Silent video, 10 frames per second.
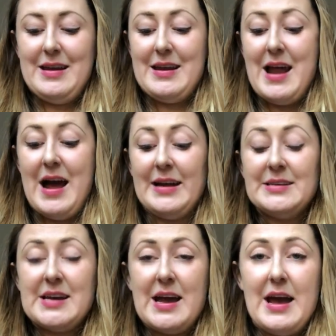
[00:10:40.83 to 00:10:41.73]
9,
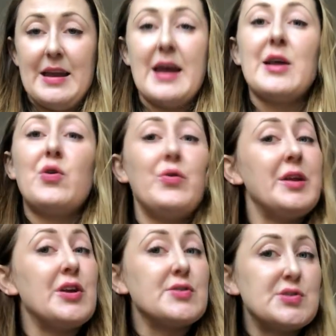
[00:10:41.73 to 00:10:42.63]
10, and
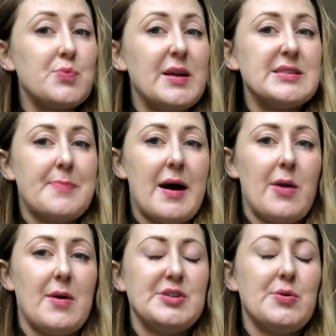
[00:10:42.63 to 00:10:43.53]
including your sweet spot, I
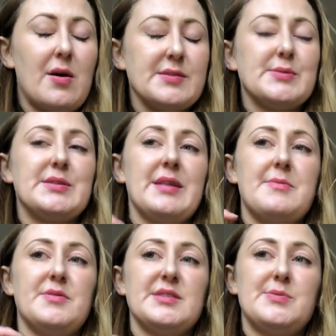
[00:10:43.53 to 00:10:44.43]
want you also to
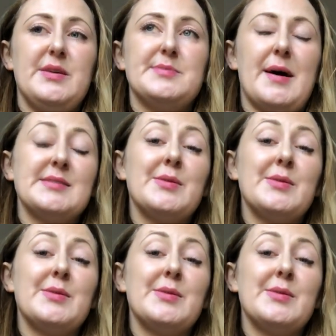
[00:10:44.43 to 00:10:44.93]
label the sweet spot.